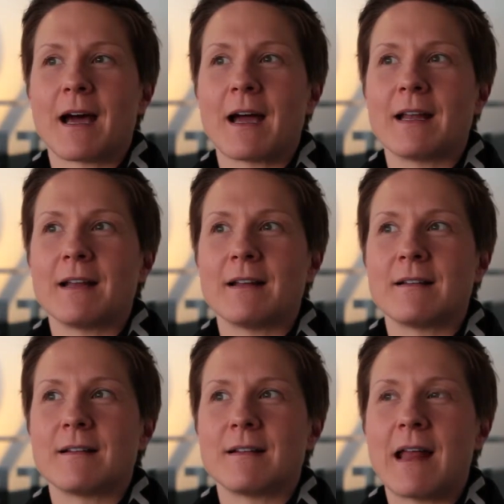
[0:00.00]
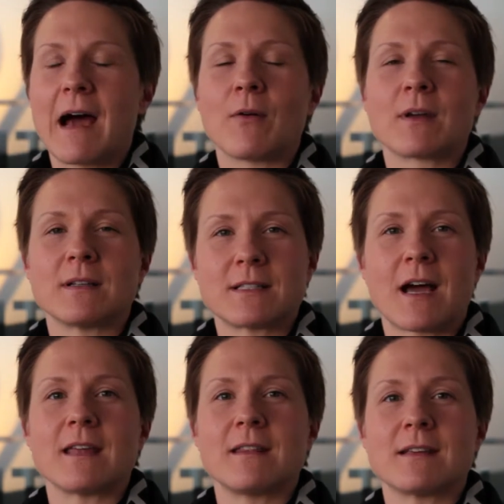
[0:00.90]
I now can
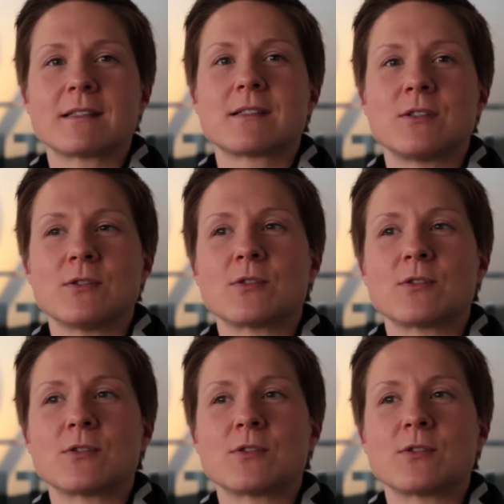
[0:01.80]
tie this to